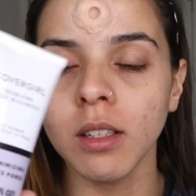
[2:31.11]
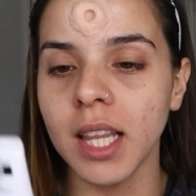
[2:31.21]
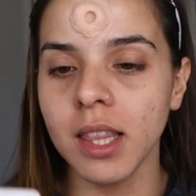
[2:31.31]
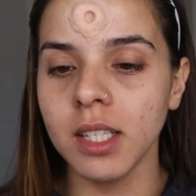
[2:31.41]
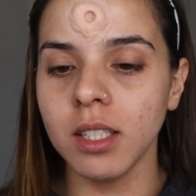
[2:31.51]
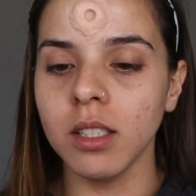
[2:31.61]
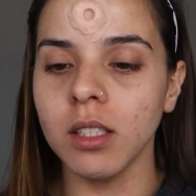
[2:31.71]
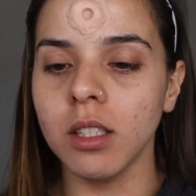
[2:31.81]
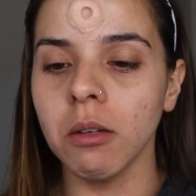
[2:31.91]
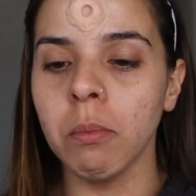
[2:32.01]
And this
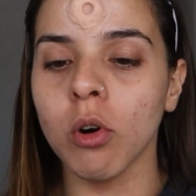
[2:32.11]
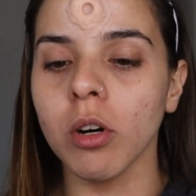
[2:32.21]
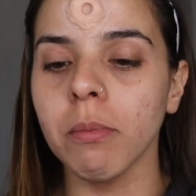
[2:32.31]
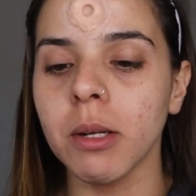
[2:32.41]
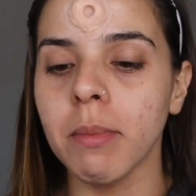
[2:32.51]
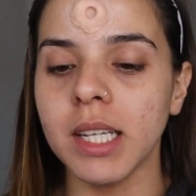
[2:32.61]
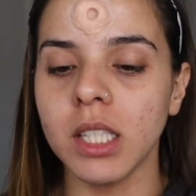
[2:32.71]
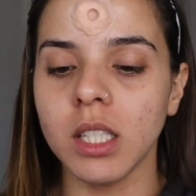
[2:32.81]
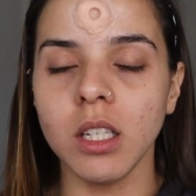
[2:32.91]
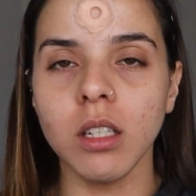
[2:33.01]
is the Pore
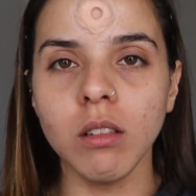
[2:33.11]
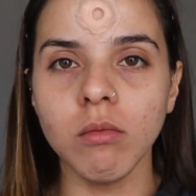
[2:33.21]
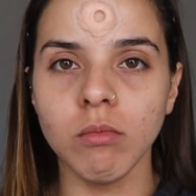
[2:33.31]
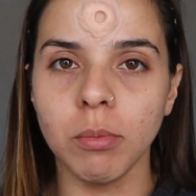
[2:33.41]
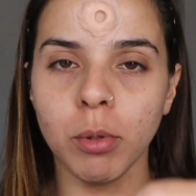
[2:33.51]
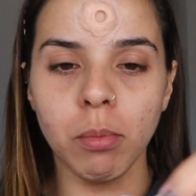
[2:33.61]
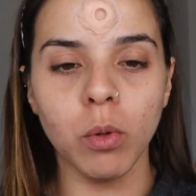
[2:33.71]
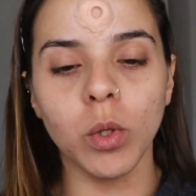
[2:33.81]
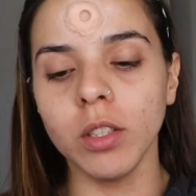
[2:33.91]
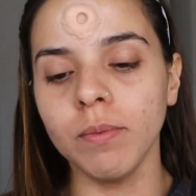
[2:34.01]
Minimizing, the
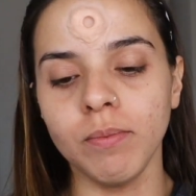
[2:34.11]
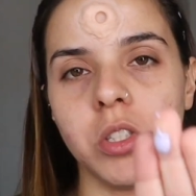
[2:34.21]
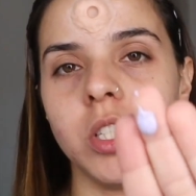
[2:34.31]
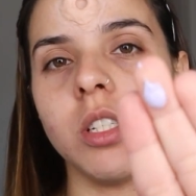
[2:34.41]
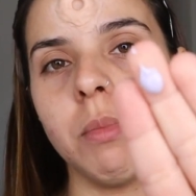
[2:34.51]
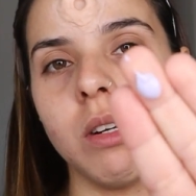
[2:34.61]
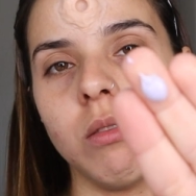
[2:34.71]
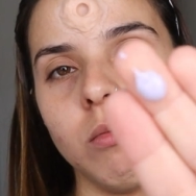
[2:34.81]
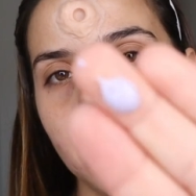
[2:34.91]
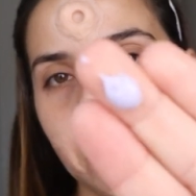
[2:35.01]
purple one, just
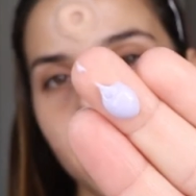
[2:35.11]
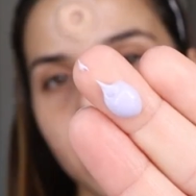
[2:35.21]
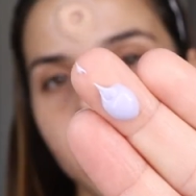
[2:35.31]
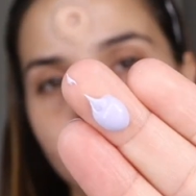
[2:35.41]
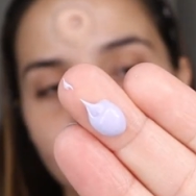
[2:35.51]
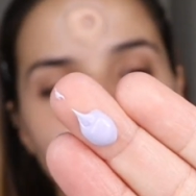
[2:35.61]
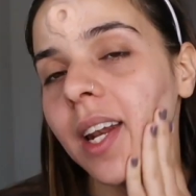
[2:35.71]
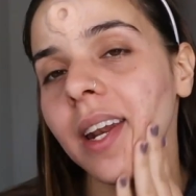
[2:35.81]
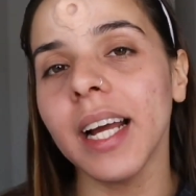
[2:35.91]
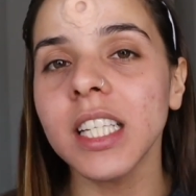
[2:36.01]
about that much.
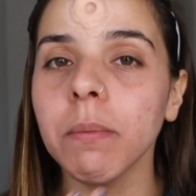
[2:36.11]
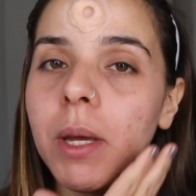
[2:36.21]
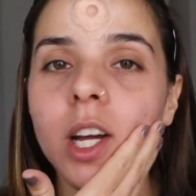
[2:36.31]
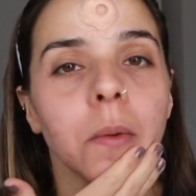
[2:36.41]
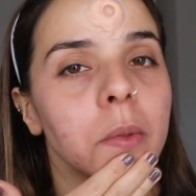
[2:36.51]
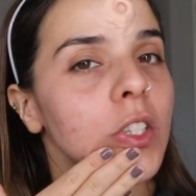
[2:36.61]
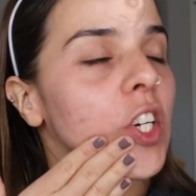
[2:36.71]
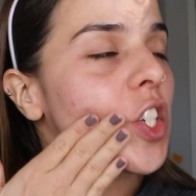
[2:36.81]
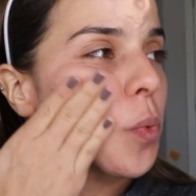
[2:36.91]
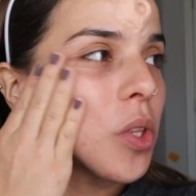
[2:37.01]
nice makeup
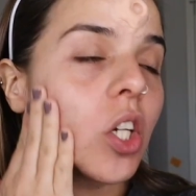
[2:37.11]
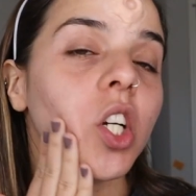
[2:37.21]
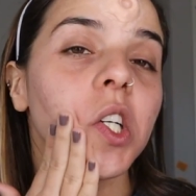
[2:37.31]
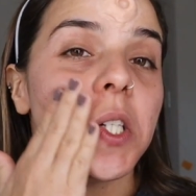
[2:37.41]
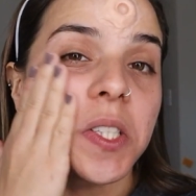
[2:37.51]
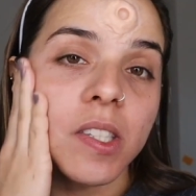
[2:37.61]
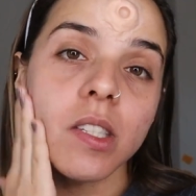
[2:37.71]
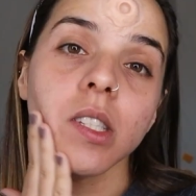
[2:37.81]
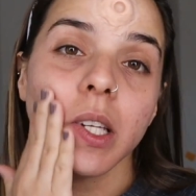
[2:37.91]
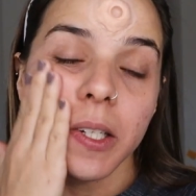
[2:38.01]
starts with a good
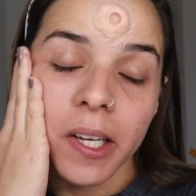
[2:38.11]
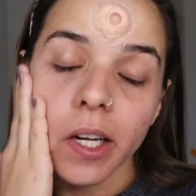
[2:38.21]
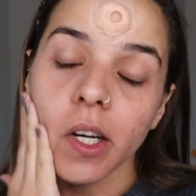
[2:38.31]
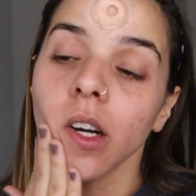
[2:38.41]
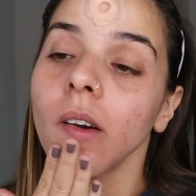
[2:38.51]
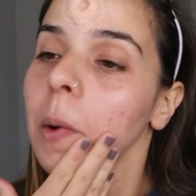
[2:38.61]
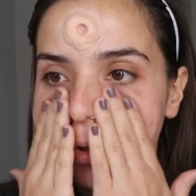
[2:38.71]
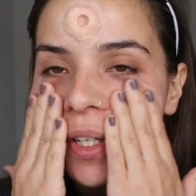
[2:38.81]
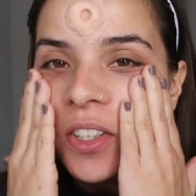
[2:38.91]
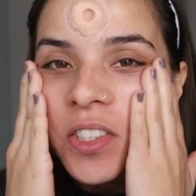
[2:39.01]
skincare.
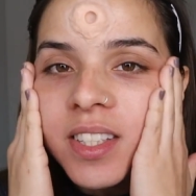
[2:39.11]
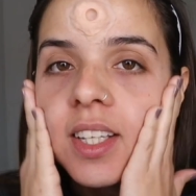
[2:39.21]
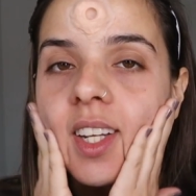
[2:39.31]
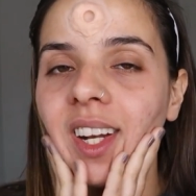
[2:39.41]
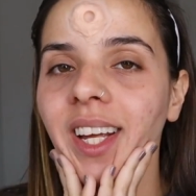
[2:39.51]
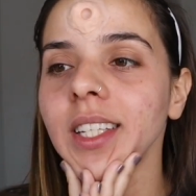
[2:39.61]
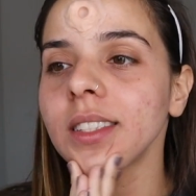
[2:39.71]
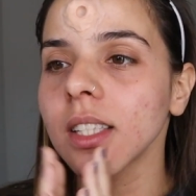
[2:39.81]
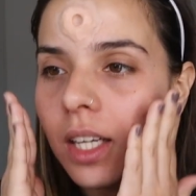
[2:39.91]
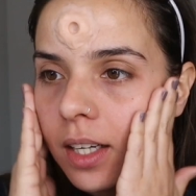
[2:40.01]
Treat your skin
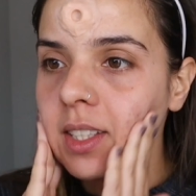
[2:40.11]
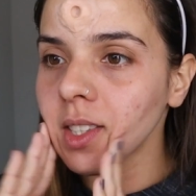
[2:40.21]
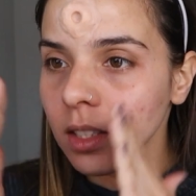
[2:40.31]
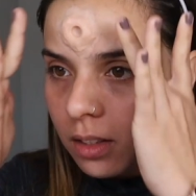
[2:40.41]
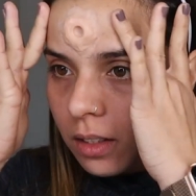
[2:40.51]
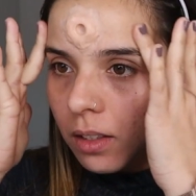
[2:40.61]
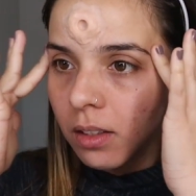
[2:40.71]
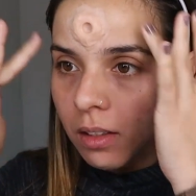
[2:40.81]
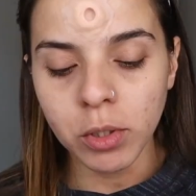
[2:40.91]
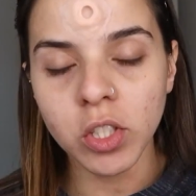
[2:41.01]
nicely, guys.
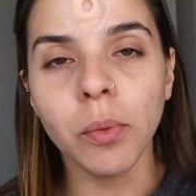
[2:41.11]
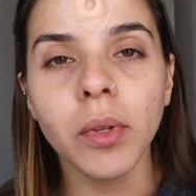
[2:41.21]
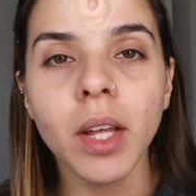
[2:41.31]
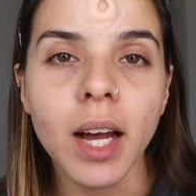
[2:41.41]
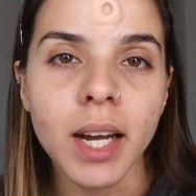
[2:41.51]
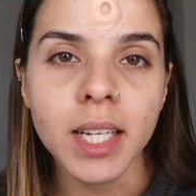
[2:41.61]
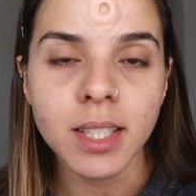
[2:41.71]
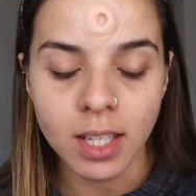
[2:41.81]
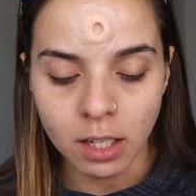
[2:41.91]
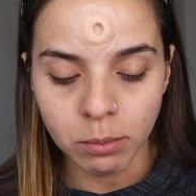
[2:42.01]
I'm gonna start with the
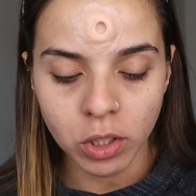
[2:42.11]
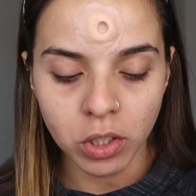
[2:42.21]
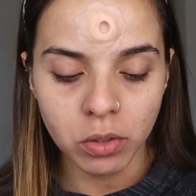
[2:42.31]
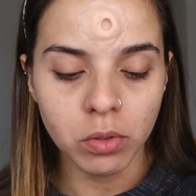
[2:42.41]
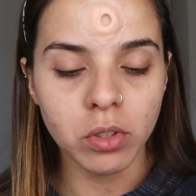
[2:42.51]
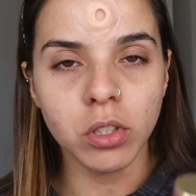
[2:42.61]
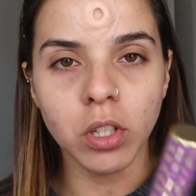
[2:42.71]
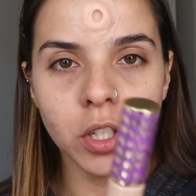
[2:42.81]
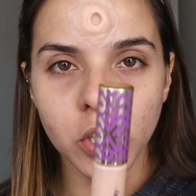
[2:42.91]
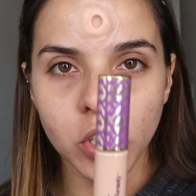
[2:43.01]
eyes and I'm gonna use the
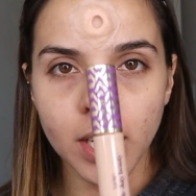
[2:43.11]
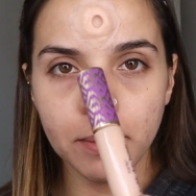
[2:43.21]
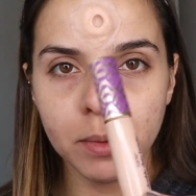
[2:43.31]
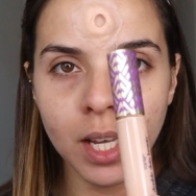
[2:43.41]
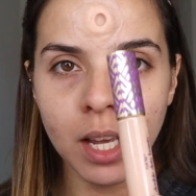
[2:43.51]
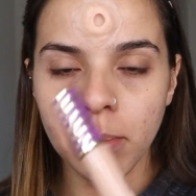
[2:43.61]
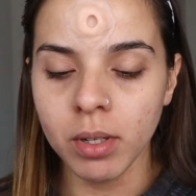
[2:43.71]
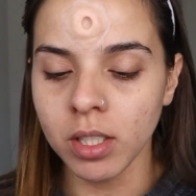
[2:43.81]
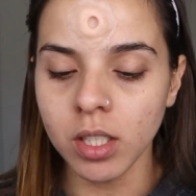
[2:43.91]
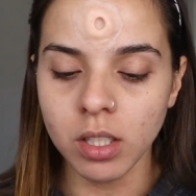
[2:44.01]
Tarte Shape Tape
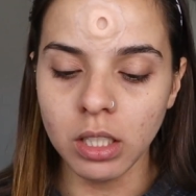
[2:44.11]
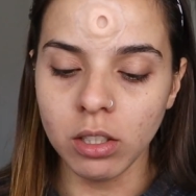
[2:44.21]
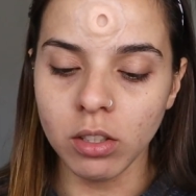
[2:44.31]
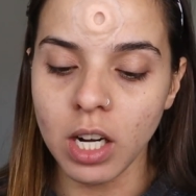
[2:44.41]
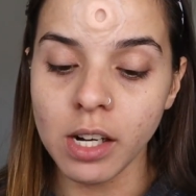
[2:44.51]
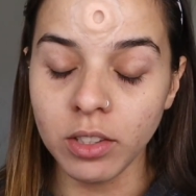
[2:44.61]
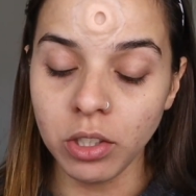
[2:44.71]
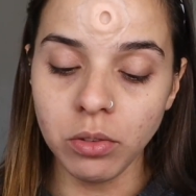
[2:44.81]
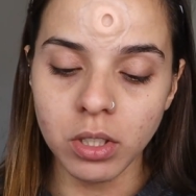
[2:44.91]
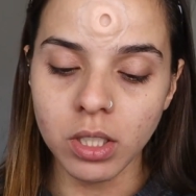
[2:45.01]
Concealer. I haven't
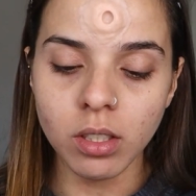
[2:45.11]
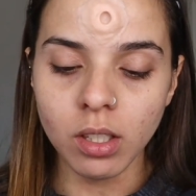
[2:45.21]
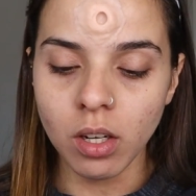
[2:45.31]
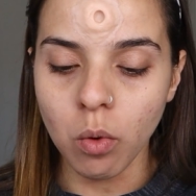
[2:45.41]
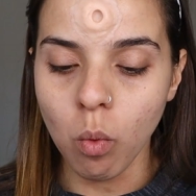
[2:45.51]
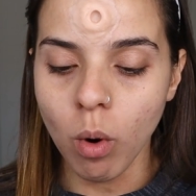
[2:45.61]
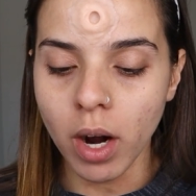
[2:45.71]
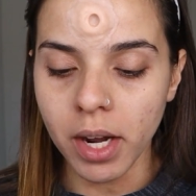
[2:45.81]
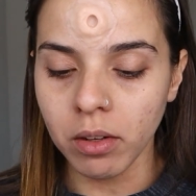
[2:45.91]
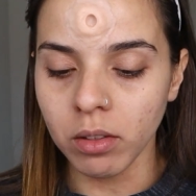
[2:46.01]
used this in a
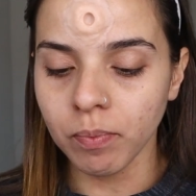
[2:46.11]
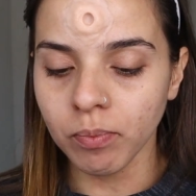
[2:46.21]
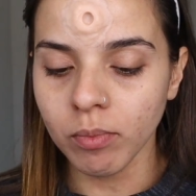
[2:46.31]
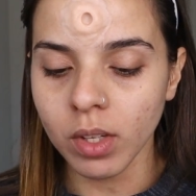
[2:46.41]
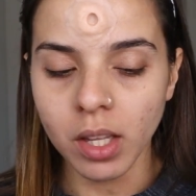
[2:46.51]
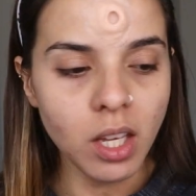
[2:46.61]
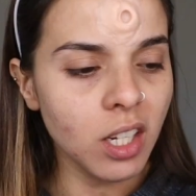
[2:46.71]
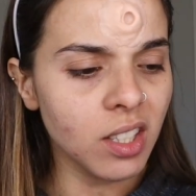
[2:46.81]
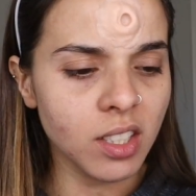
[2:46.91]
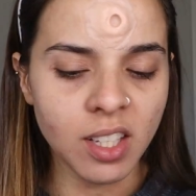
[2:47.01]
while. I
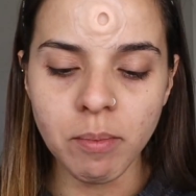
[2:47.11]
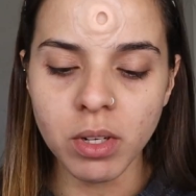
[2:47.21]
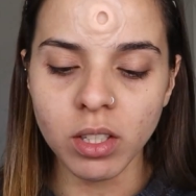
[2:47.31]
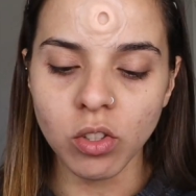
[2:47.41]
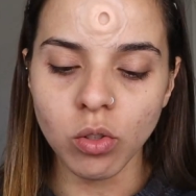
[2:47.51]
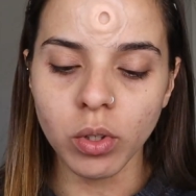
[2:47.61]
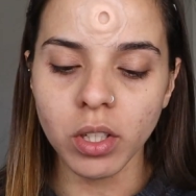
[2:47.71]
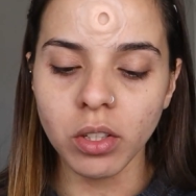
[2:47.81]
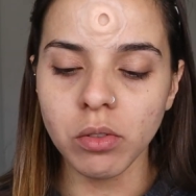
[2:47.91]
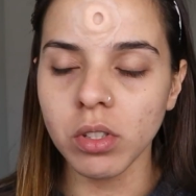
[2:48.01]
think it's because I've been
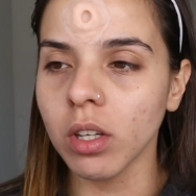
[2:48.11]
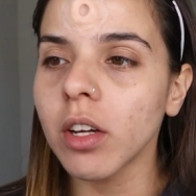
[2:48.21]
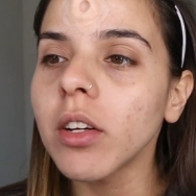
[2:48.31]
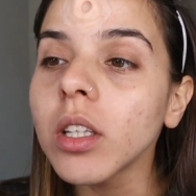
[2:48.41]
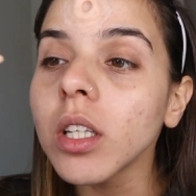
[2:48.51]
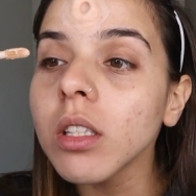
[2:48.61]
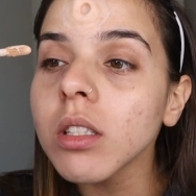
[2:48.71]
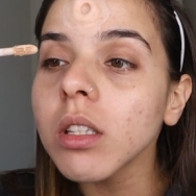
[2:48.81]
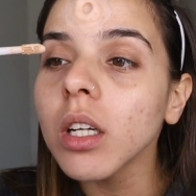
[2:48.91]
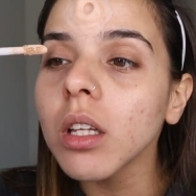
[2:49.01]
enjoying using other
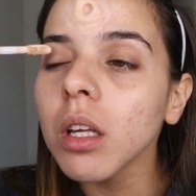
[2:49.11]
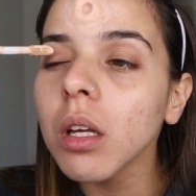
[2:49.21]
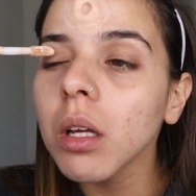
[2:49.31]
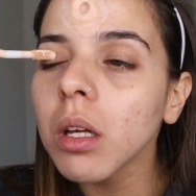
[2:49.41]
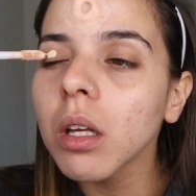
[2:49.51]
things lately.